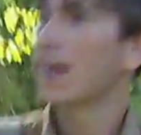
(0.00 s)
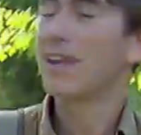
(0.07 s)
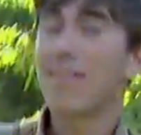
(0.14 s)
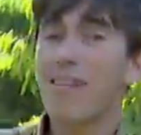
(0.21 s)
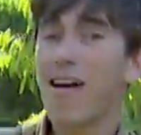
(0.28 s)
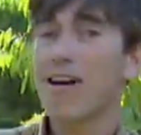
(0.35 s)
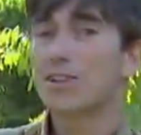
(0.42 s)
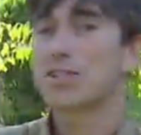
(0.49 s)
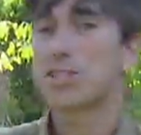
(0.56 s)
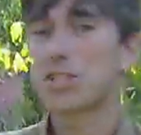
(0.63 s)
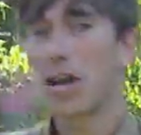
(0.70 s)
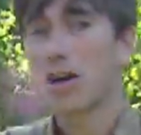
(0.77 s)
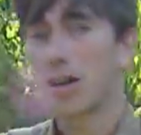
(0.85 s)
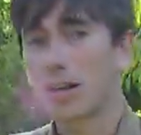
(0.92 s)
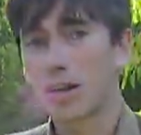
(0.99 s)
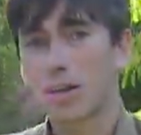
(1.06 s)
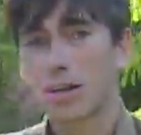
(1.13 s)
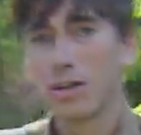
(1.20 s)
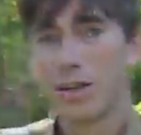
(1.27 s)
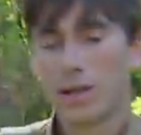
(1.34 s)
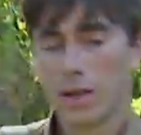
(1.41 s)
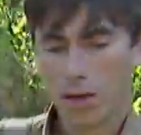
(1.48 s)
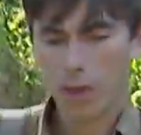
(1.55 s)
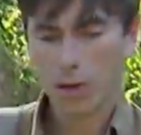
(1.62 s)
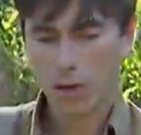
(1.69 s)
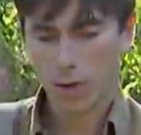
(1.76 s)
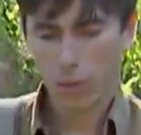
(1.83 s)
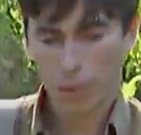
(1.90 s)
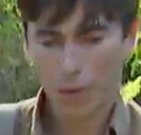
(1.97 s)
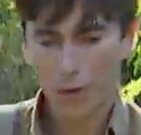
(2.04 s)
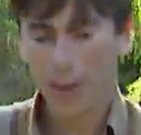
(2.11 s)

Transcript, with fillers: a large chunk of